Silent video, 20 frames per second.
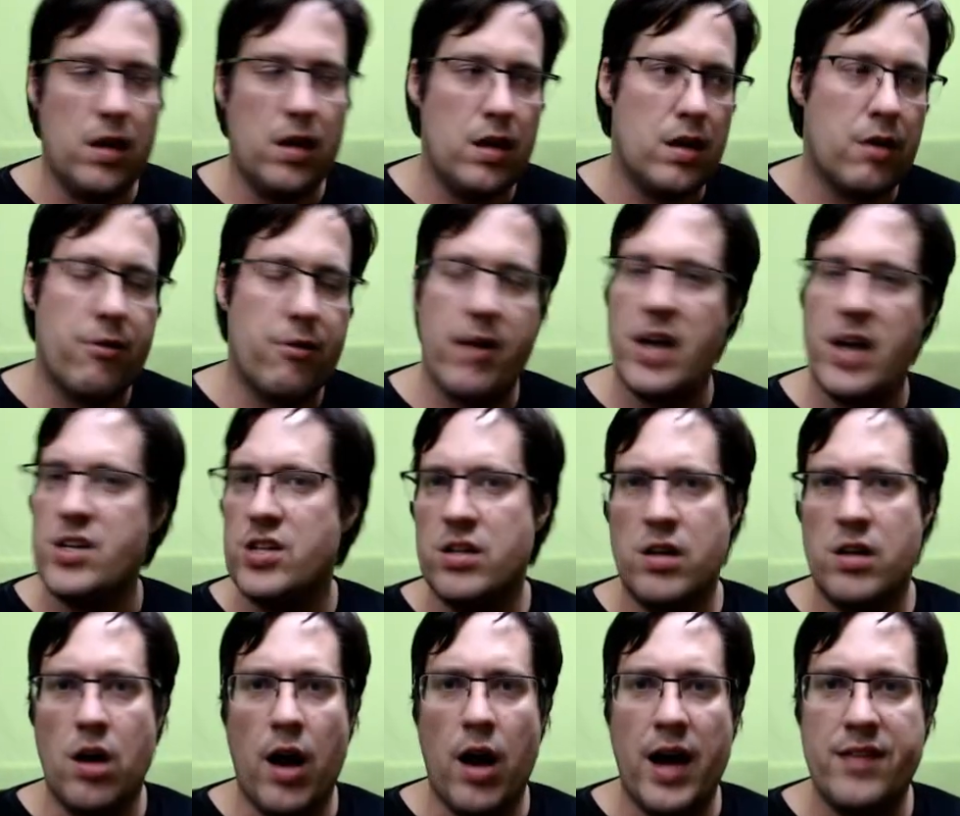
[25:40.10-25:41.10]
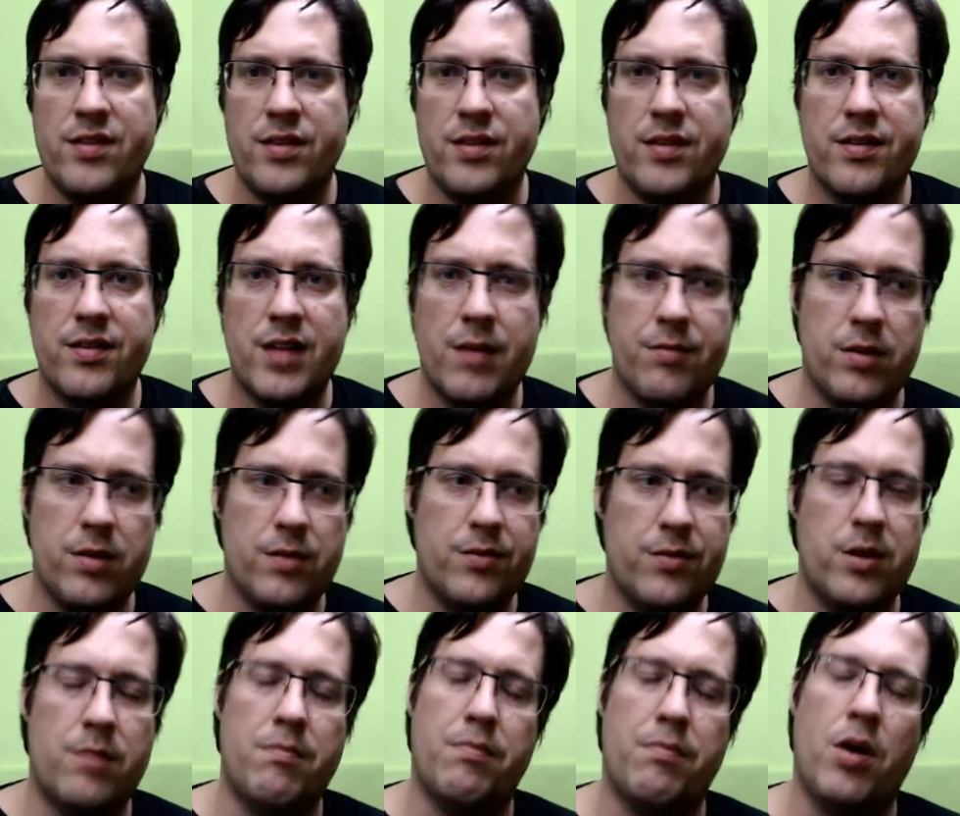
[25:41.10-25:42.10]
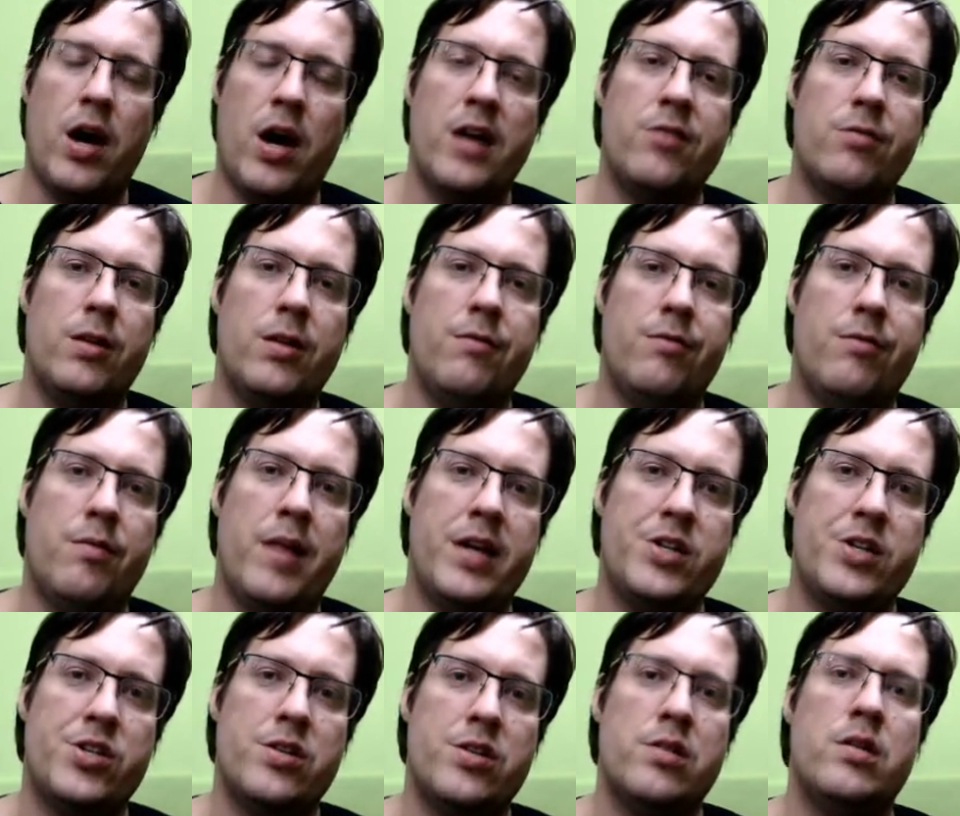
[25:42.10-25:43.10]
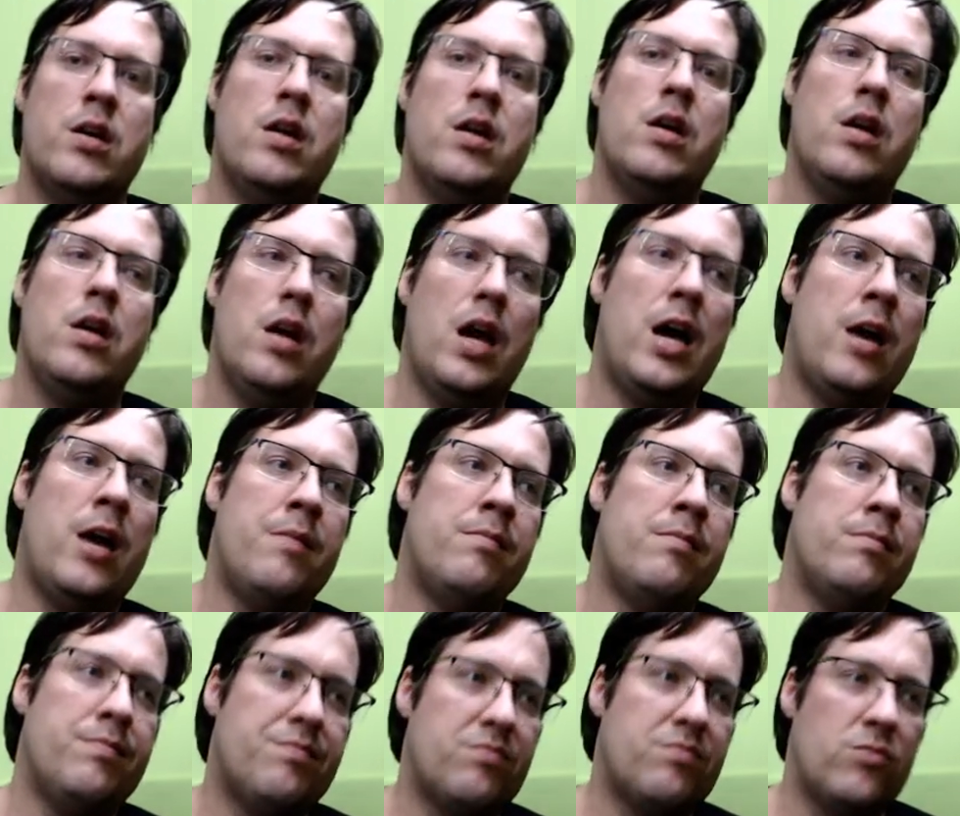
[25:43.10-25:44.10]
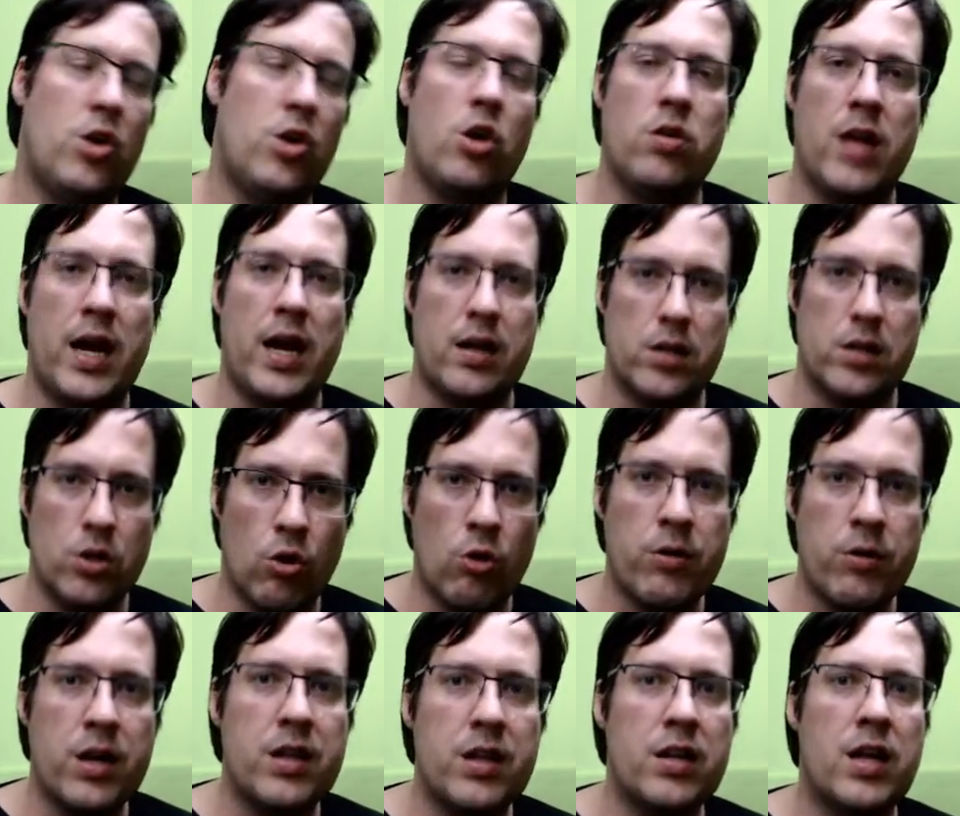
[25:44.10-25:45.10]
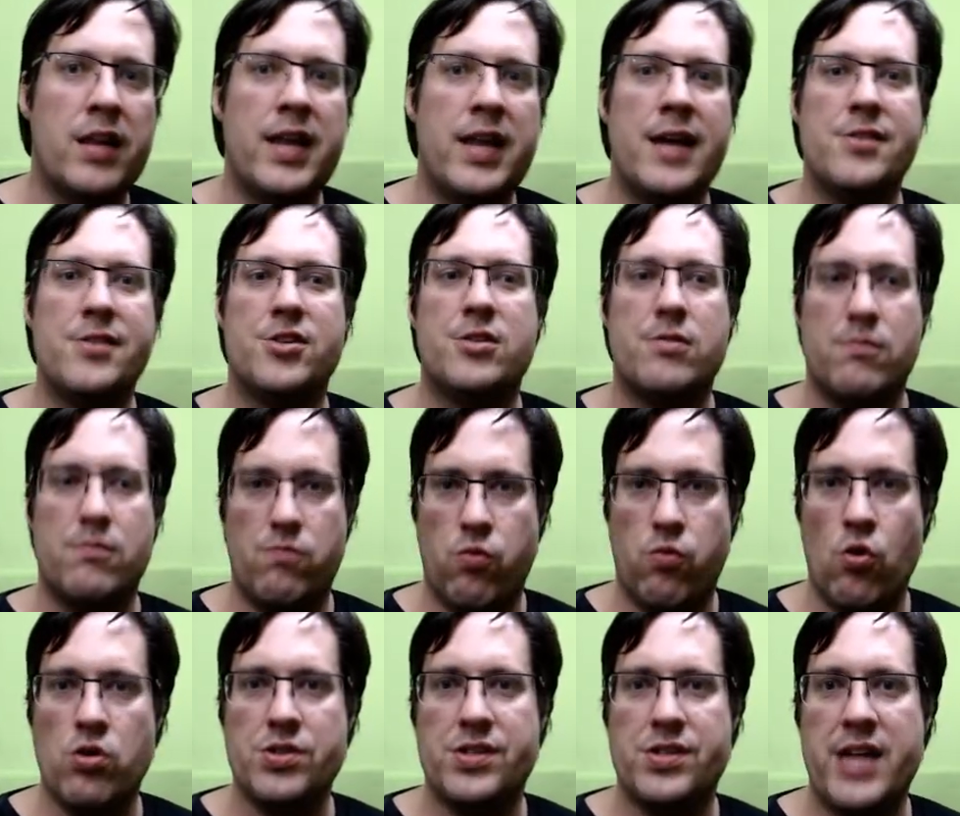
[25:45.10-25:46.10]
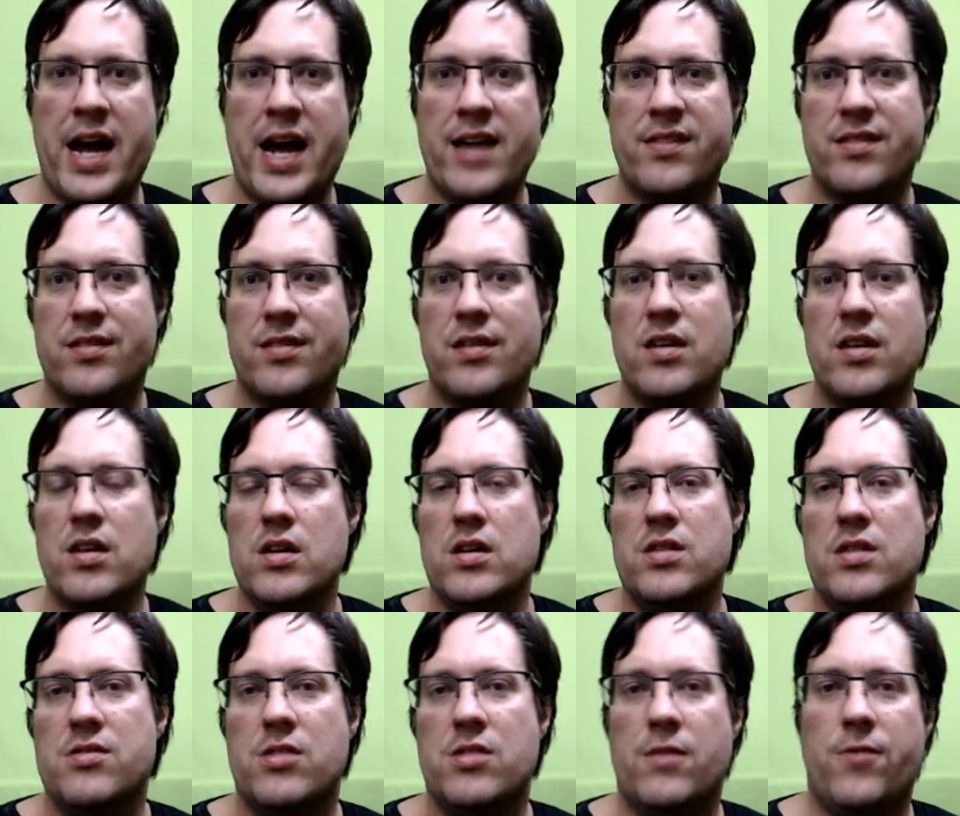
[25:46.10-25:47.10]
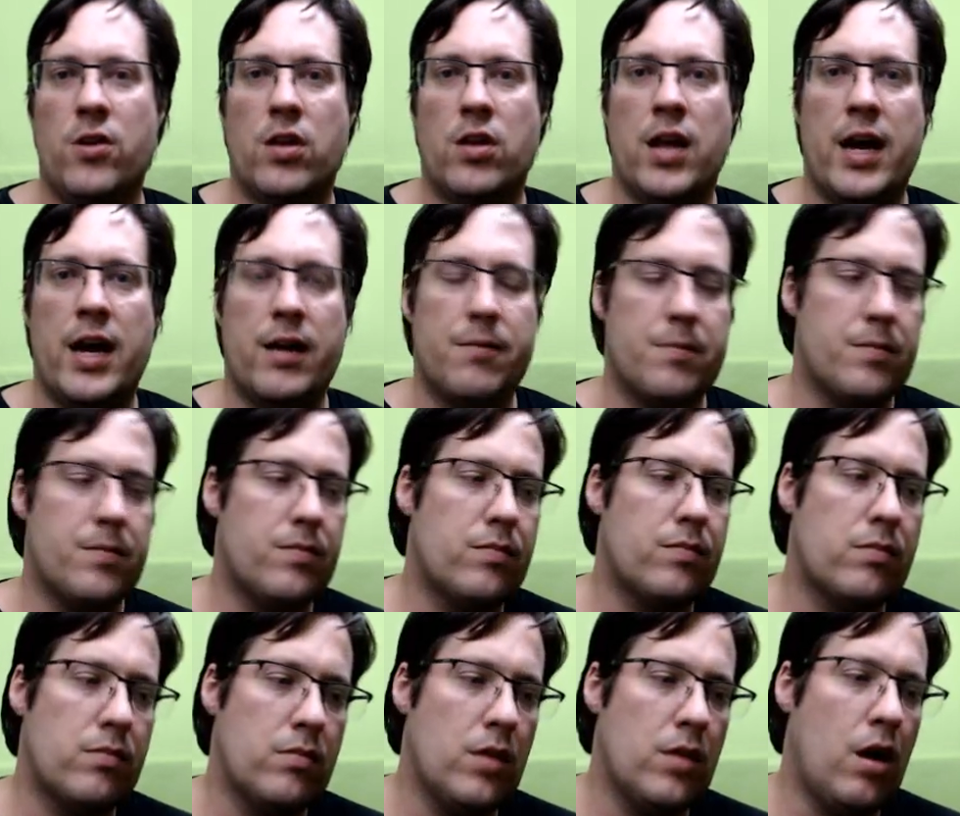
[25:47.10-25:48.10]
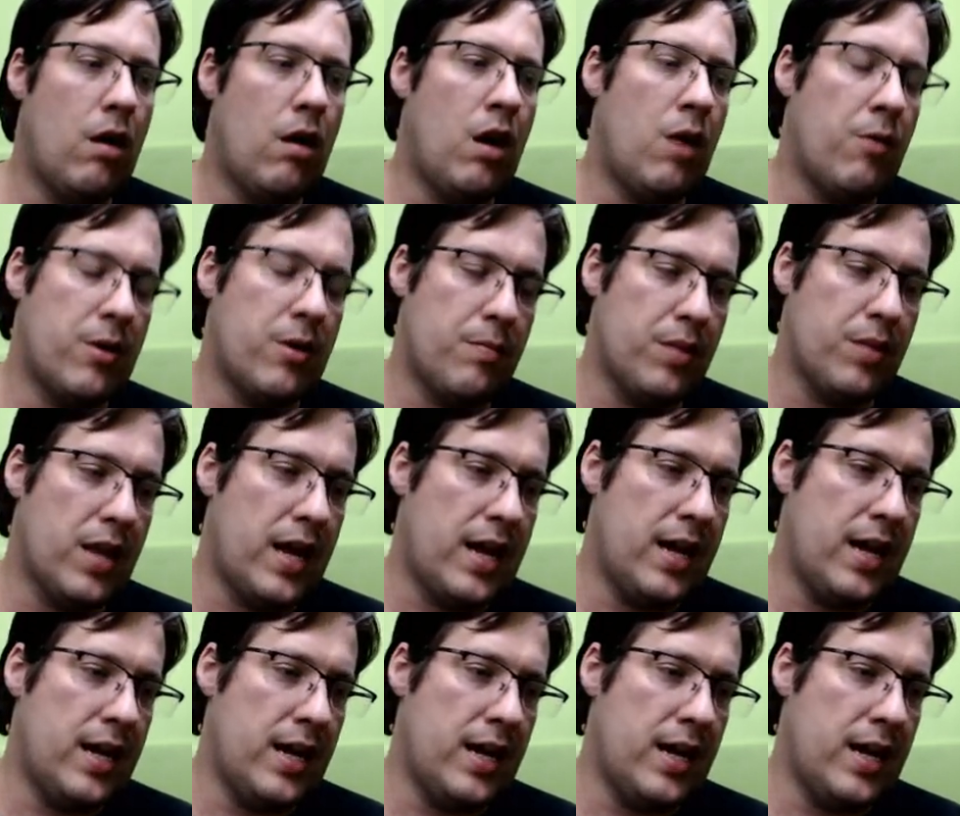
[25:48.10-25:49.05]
creation guides and stuff that have combined with information. No like lore or anything like that, just raw stats. So if you're like, oh, I want to play,